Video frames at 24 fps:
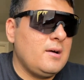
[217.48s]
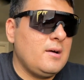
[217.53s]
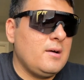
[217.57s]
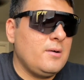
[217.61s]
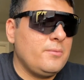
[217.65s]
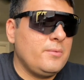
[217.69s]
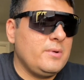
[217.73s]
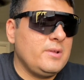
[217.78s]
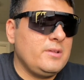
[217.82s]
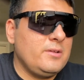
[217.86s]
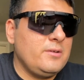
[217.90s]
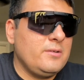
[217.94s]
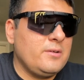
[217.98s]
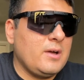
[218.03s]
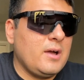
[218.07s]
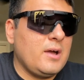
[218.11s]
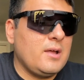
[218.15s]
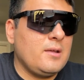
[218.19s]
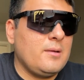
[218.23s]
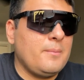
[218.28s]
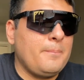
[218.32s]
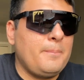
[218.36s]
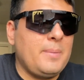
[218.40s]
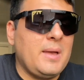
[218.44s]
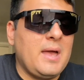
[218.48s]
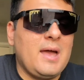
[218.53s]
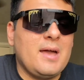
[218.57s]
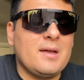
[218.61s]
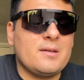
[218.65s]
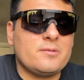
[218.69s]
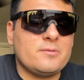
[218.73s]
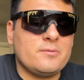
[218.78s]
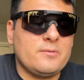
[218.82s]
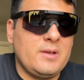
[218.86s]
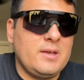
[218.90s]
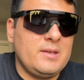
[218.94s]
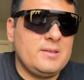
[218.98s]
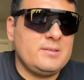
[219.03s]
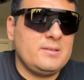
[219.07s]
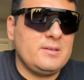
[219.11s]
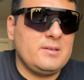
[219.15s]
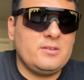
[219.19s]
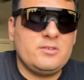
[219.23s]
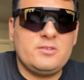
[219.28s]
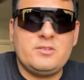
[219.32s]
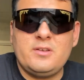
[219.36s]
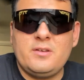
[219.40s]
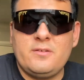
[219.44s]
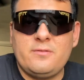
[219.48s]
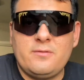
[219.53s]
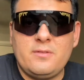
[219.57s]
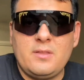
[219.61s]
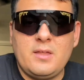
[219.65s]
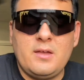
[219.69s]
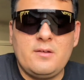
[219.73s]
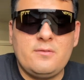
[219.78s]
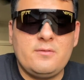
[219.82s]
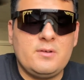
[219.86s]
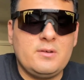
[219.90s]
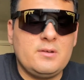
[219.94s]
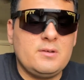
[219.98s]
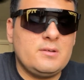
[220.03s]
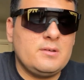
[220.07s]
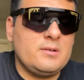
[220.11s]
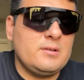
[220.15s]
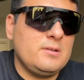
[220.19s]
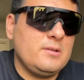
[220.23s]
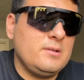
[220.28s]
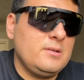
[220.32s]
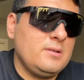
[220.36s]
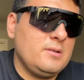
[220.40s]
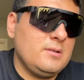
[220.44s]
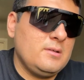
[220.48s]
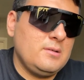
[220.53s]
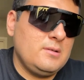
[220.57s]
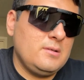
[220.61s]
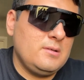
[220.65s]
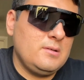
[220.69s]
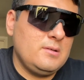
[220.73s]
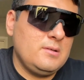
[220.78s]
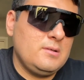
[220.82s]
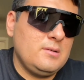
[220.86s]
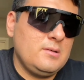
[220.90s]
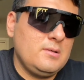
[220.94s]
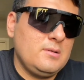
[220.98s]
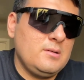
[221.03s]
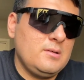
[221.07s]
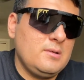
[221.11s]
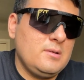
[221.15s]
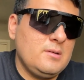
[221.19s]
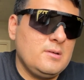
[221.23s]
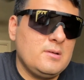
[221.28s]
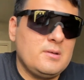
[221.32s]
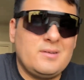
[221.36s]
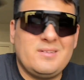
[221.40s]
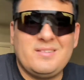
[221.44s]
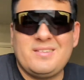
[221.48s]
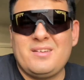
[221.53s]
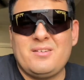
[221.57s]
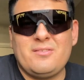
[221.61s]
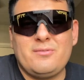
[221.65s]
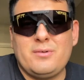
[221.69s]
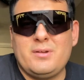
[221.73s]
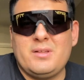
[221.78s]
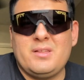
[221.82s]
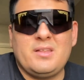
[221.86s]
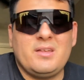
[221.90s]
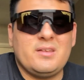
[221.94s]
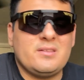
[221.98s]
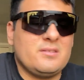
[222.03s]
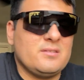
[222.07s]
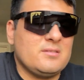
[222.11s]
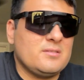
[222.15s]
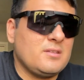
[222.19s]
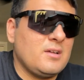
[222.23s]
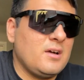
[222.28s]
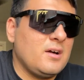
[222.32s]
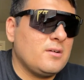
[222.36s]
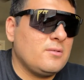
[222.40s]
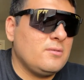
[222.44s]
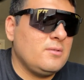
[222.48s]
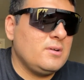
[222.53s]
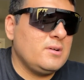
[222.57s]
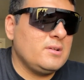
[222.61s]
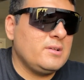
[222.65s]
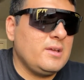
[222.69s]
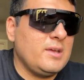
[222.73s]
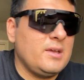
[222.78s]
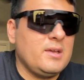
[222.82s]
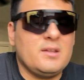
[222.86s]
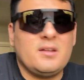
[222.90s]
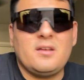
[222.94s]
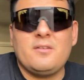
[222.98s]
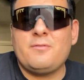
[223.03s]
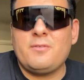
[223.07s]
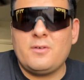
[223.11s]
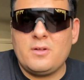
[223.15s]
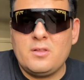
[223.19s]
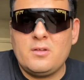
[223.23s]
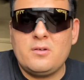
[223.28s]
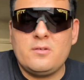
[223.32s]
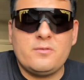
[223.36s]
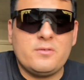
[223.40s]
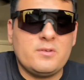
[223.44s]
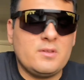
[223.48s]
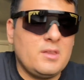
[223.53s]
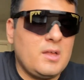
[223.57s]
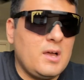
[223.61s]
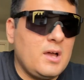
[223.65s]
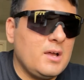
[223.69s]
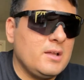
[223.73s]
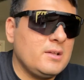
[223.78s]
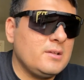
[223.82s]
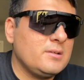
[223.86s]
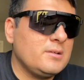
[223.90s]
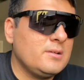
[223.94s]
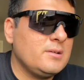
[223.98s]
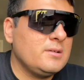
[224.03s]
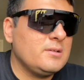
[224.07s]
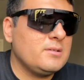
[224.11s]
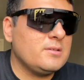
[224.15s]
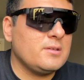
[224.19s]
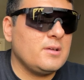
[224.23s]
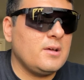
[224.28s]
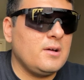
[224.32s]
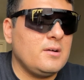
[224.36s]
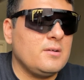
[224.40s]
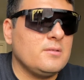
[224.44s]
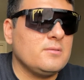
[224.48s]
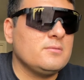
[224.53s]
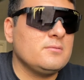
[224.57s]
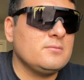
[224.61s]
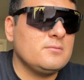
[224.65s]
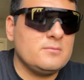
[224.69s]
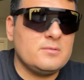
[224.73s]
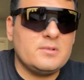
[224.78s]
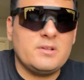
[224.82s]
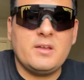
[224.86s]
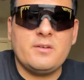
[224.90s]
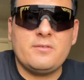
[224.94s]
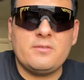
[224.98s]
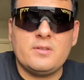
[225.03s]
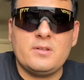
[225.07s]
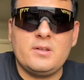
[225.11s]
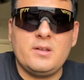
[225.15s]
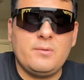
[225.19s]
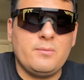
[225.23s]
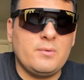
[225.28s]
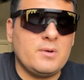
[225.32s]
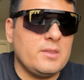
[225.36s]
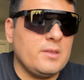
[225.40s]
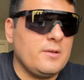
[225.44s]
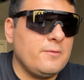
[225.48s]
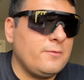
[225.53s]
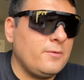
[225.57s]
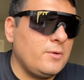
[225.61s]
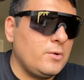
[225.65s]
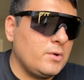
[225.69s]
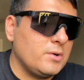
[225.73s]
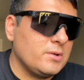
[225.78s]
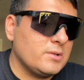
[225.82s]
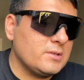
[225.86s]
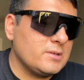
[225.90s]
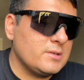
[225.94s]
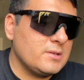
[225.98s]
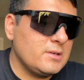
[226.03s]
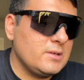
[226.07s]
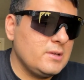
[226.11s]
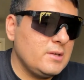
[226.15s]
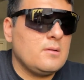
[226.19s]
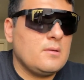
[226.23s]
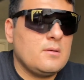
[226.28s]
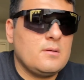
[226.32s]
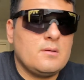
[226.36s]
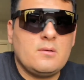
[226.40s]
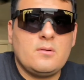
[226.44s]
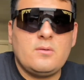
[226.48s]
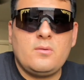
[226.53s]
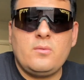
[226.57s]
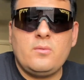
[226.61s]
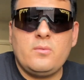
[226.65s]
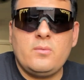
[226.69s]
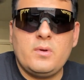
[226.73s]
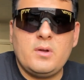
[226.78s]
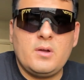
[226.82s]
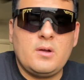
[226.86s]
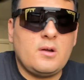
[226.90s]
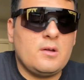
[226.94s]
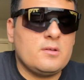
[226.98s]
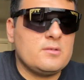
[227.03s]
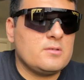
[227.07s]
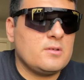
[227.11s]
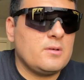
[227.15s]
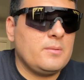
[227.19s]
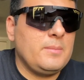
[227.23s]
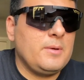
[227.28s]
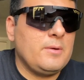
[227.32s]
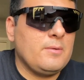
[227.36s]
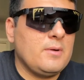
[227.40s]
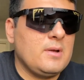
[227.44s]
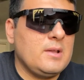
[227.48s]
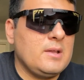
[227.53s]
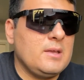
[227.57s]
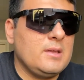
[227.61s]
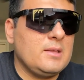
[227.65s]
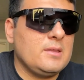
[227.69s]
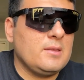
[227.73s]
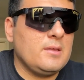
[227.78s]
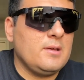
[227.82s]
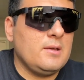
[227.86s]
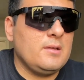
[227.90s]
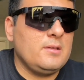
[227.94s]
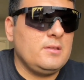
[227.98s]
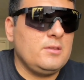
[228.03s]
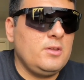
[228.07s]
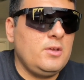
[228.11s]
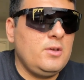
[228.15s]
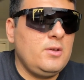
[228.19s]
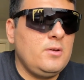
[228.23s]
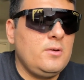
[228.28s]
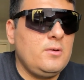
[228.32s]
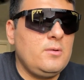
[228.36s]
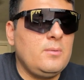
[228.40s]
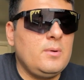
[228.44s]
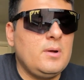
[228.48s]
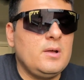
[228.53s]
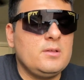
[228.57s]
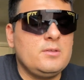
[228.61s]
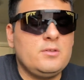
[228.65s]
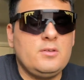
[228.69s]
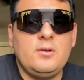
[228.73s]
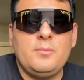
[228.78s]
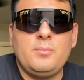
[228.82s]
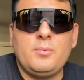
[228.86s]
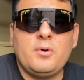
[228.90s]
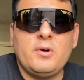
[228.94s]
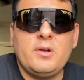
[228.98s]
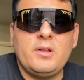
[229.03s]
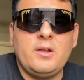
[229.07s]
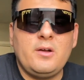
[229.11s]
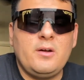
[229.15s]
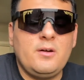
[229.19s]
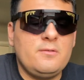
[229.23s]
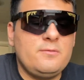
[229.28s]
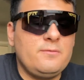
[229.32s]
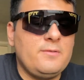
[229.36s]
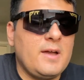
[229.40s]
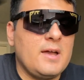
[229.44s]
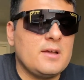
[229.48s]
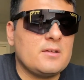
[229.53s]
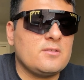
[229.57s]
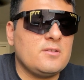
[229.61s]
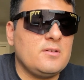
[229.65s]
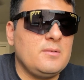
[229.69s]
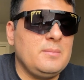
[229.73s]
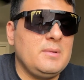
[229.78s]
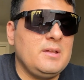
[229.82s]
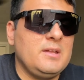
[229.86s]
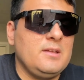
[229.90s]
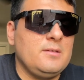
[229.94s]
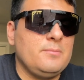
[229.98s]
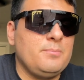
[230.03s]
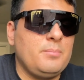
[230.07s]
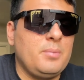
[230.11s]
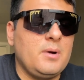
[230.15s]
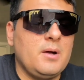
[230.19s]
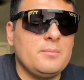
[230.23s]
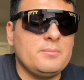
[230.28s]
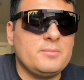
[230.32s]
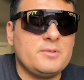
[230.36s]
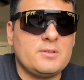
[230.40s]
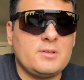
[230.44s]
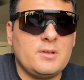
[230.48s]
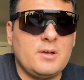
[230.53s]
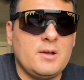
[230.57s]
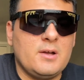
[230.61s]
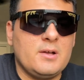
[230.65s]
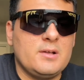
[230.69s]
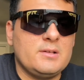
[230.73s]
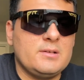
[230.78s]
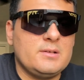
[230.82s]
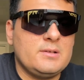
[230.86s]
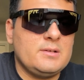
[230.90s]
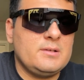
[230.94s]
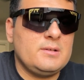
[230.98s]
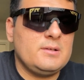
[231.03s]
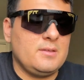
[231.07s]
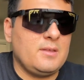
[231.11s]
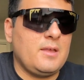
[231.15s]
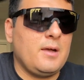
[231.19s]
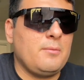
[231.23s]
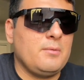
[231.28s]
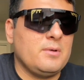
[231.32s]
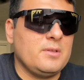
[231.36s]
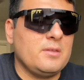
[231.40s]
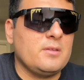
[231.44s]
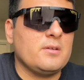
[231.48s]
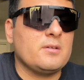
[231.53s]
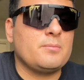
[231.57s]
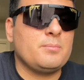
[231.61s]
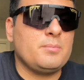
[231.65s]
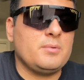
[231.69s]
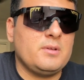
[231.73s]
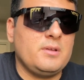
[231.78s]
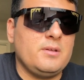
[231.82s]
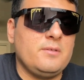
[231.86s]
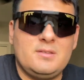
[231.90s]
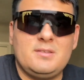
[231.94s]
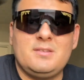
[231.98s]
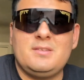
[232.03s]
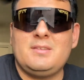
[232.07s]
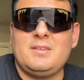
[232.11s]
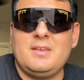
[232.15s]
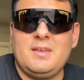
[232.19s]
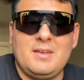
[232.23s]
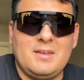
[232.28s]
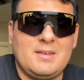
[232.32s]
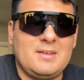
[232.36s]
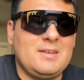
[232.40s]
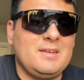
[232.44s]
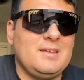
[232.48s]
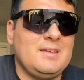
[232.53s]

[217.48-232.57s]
We do got a PAX Racing shift lever, because I don't really like the stock one, and I fall over a lot, so definitely need one that folds. We are also going to be running the new 2.0 Factory Minis bump start. That one looks pretty sick.